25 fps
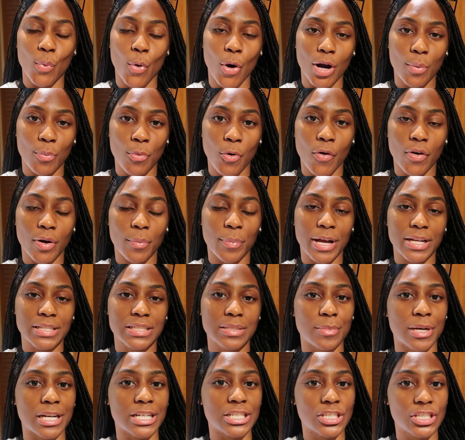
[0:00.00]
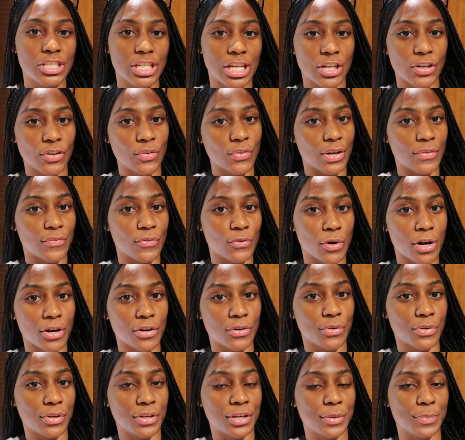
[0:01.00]
Welcome back to my channel. If you are
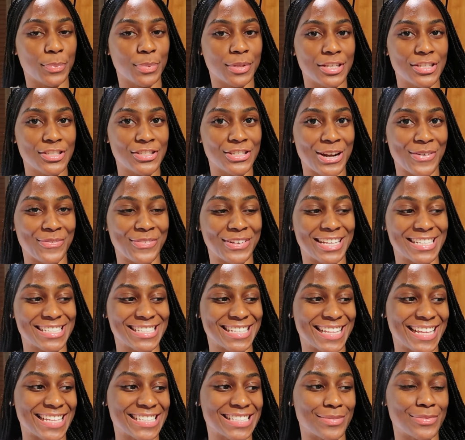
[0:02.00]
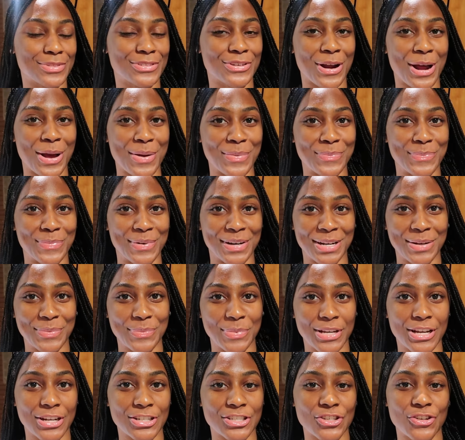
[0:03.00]
new here, please do not forget to hit that subscribe button
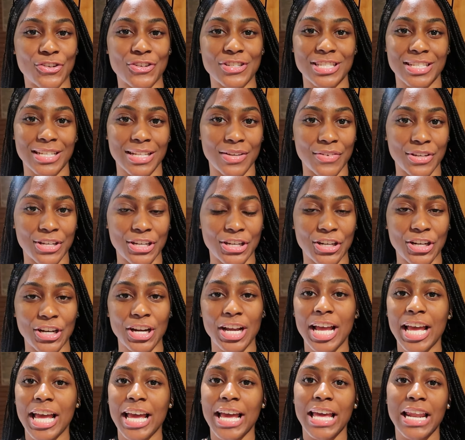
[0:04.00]
because you're going to love it here.